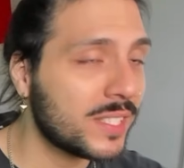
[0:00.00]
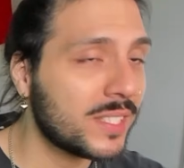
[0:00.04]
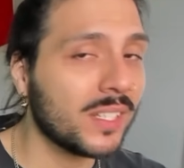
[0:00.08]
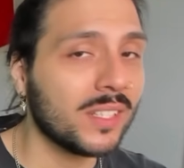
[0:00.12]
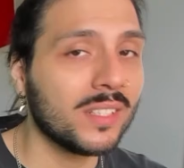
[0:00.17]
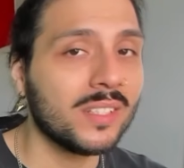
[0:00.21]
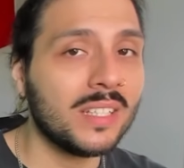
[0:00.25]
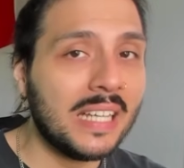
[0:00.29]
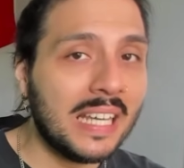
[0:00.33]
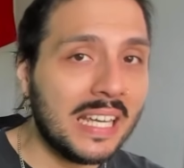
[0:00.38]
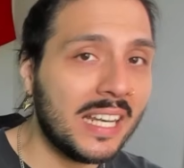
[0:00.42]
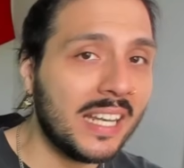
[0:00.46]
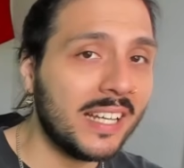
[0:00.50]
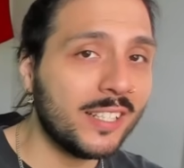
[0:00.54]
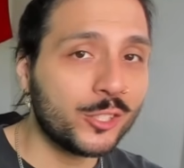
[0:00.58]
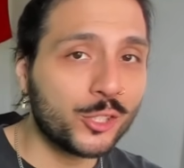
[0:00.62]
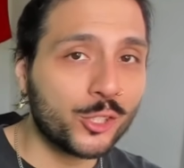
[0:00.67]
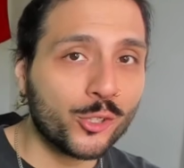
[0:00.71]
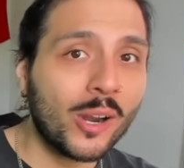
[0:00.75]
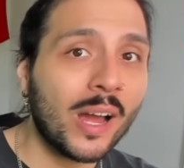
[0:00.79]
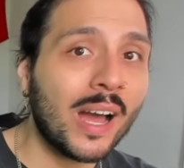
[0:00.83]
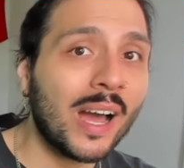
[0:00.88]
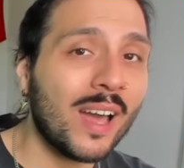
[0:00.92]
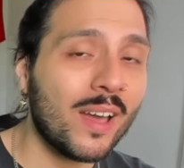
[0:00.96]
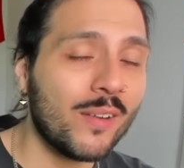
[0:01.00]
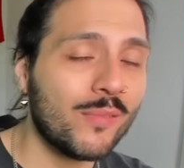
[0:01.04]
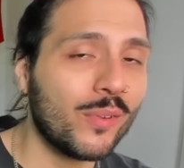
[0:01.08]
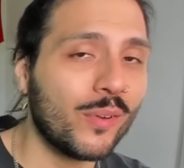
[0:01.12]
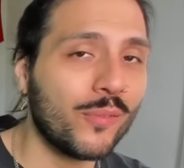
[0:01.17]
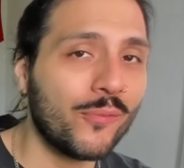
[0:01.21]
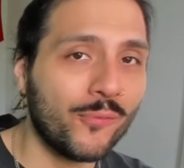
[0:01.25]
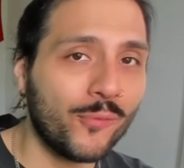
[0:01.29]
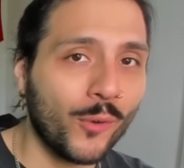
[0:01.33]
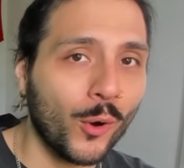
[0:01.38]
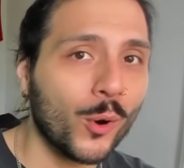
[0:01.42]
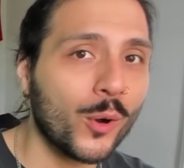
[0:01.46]
the leading drive
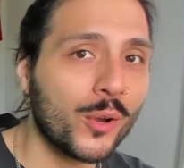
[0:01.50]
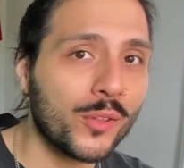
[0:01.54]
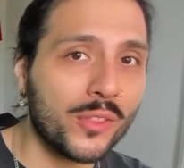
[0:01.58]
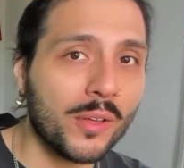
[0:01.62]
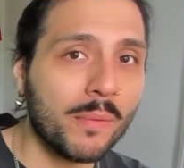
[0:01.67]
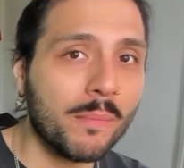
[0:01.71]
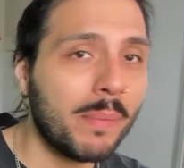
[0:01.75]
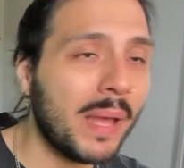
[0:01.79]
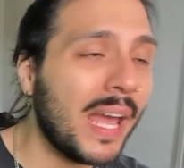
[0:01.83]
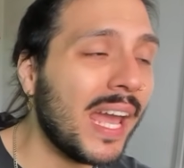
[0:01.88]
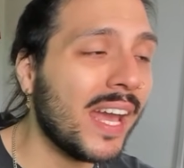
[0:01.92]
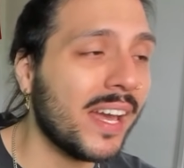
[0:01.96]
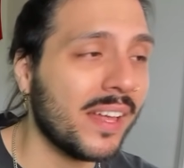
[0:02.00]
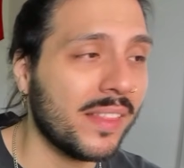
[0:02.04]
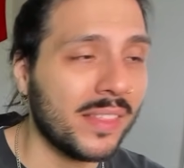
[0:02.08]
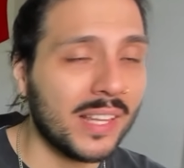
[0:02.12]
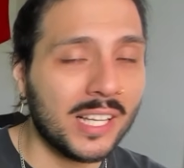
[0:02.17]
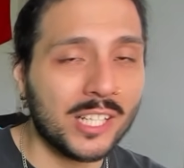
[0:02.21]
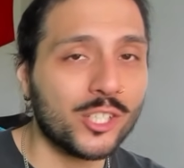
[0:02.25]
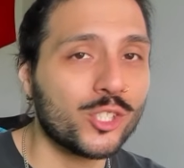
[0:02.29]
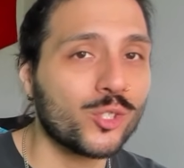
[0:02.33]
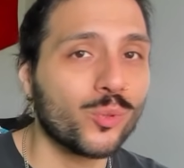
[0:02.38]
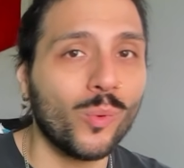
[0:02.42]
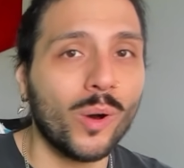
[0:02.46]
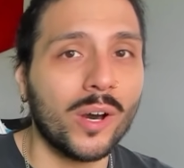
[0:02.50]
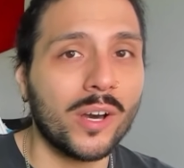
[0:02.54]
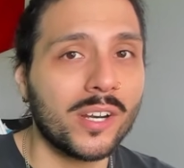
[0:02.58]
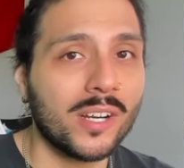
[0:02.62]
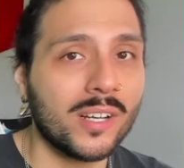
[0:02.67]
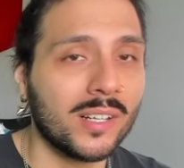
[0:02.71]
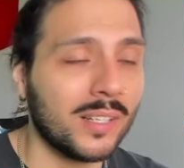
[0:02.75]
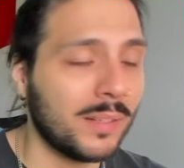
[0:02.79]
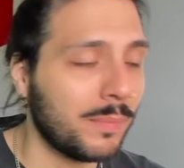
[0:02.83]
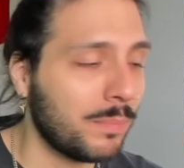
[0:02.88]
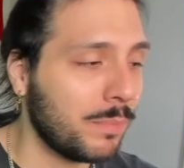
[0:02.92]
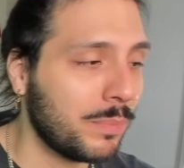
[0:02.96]
for the band. They just wanted
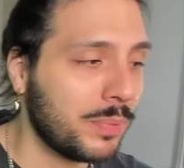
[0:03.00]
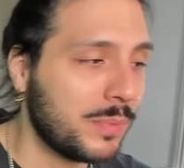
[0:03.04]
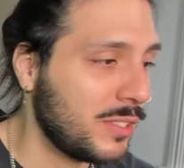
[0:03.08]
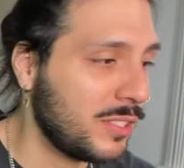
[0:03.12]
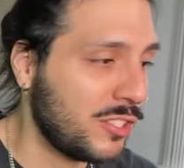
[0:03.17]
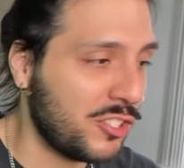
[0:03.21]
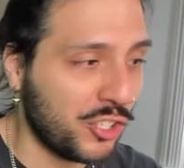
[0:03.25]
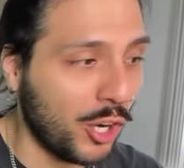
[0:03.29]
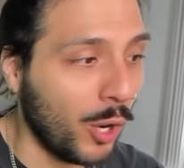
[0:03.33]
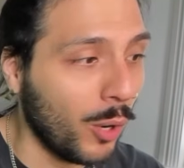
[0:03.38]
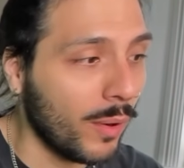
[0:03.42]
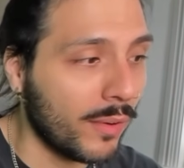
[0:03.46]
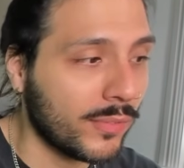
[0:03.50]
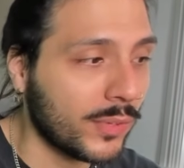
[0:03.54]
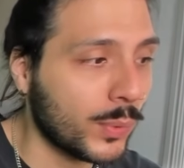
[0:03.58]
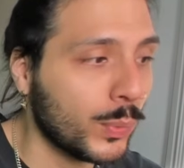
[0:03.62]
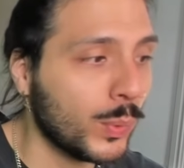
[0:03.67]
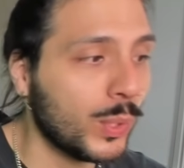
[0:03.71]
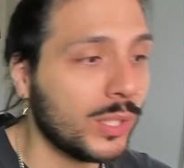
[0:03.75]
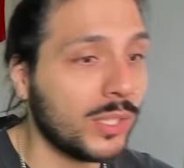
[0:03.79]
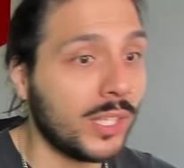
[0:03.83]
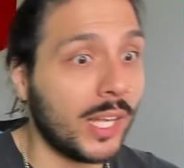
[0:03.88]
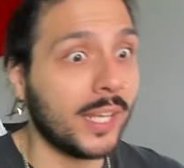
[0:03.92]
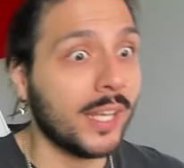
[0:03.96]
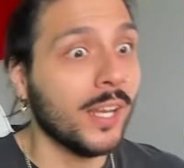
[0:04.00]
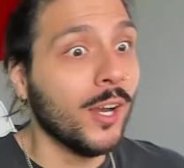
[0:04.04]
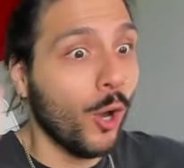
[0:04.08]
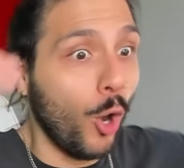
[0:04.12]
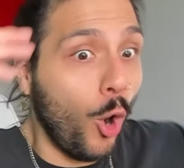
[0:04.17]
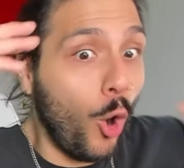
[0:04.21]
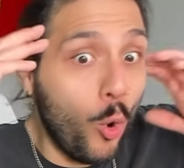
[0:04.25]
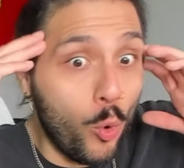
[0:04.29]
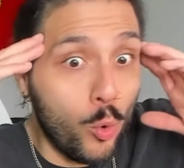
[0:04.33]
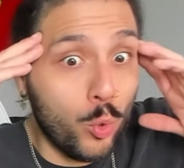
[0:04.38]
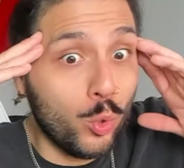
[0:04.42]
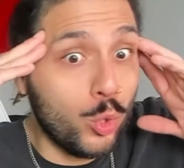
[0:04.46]
to show everyone like,
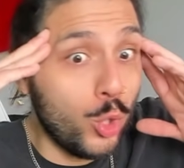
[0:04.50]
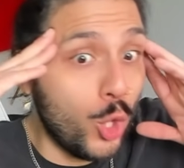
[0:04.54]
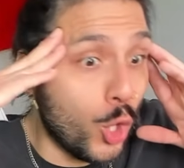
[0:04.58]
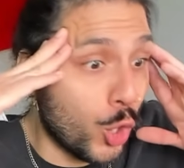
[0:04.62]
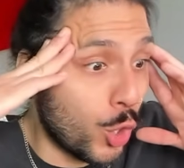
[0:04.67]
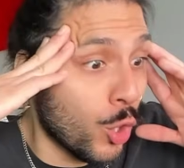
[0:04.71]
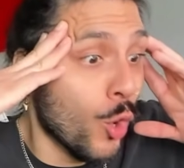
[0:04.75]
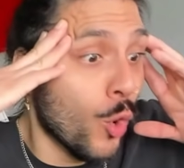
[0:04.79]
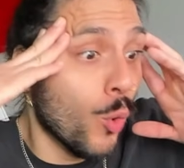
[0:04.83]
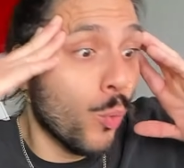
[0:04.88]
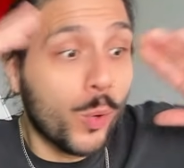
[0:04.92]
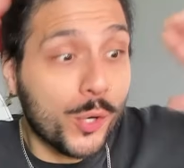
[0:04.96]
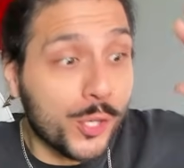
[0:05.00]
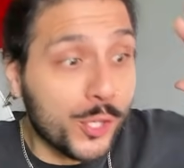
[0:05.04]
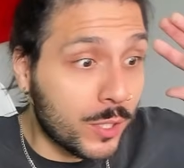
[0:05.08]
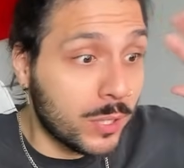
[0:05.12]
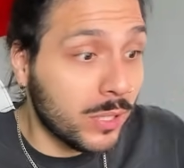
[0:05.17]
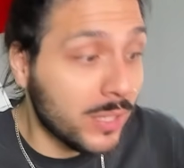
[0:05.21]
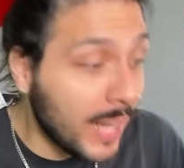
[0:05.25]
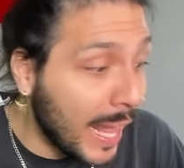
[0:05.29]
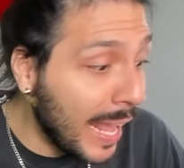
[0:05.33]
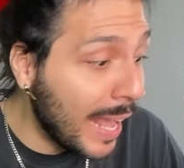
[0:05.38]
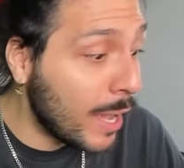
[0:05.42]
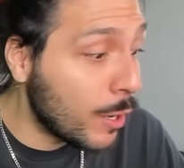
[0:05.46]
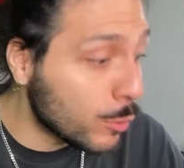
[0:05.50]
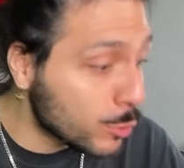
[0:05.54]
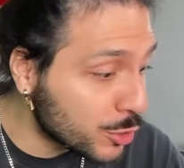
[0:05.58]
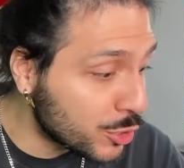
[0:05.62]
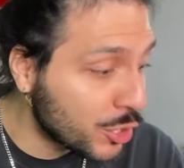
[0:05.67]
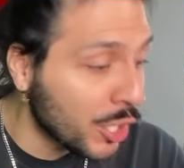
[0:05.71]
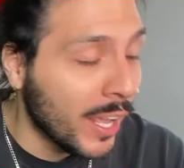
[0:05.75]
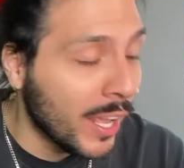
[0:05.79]
oh, look, we're clowns